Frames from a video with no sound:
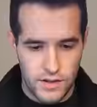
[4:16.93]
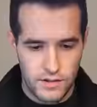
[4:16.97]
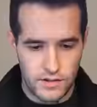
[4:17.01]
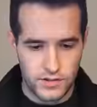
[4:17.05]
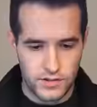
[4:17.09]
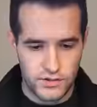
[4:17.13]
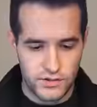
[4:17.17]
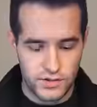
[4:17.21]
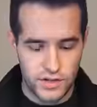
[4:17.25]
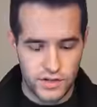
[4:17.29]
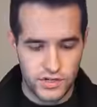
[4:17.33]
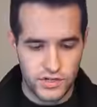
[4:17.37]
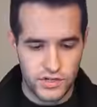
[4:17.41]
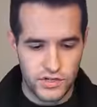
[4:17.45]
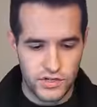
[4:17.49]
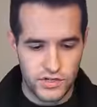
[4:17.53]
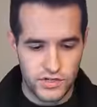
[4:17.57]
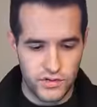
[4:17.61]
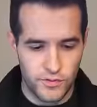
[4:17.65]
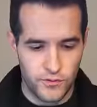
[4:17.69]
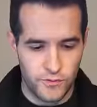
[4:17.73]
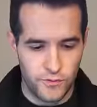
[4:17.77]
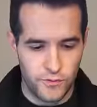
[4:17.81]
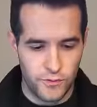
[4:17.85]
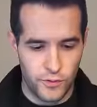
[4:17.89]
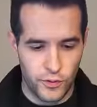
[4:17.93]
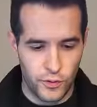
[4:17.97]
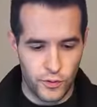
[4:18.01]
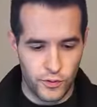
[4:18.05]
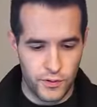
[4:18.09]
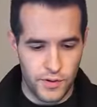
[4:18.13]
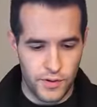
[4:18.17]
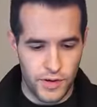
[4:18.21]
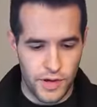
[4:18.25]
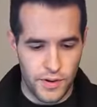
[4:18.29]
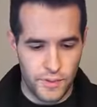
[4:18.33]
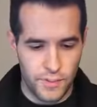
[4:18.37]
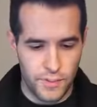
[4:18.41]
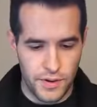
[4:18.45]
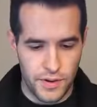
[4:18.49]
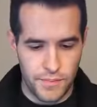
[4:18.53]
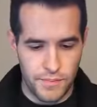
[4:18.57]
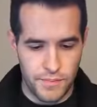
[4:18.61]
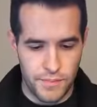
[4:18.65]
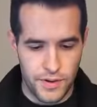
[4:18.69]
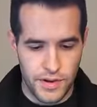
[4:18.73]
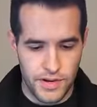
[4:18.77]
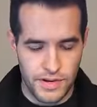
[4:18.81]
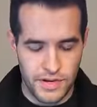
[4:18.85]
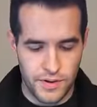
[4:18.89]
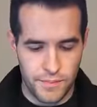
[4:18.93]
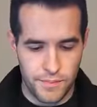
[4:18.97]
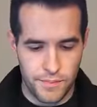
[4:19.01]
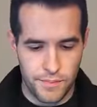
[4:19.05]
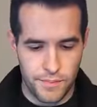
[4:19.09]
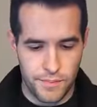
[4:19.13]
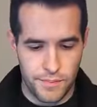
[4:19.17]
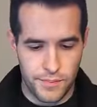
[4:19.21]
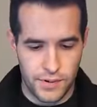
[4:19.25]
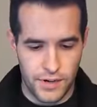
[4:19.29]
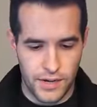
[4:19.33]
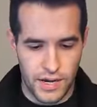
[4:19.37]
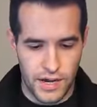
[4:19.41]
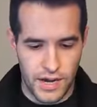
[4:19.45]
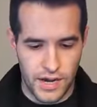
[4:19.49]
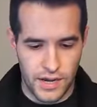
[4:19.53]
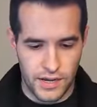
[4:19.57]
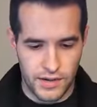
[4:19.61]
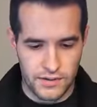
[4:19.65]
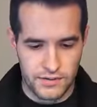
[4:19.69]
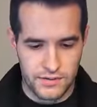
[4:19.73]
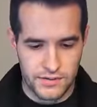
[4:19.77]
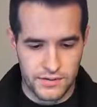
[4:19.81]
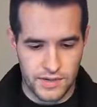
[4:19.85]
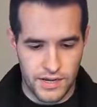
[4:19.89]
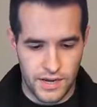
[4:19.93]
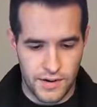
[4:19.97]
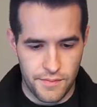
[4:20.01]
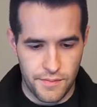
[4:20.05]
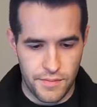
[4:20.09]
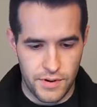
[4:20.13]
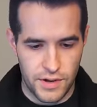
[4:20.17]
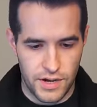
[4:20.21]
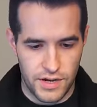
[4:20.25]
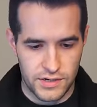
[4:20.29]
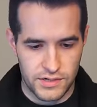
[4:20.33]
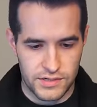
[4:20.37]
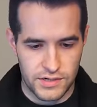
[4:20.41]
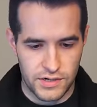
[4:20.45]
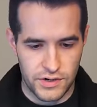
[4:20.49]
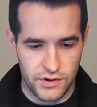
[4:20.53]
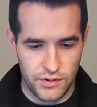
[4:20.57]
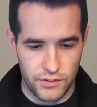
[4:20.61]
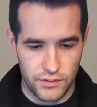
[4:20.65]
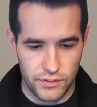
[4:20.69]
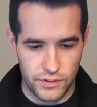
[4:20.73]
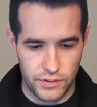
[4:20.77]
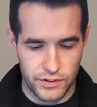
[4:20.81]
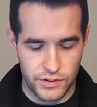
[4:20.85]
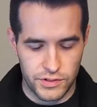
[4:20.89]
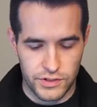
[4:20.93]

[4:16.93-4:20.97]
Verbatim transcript: Instructions to fold up and make a box. I'm not totally